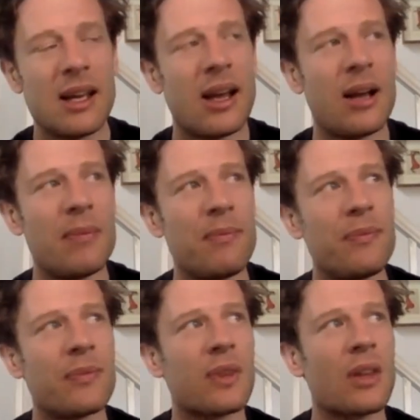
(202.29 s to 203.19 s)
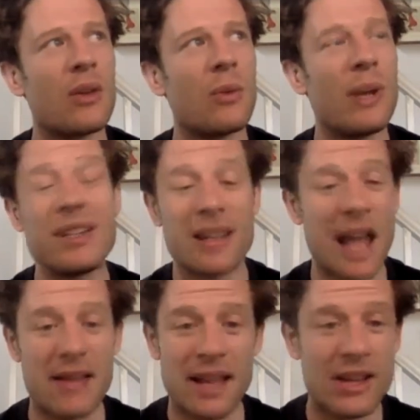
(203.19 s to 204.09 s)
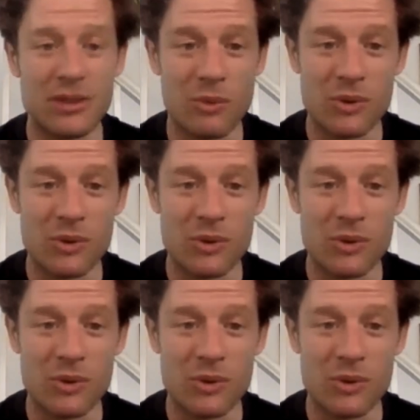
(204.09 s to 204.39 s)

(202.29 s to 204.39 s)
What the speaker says: We didn't have, Daniel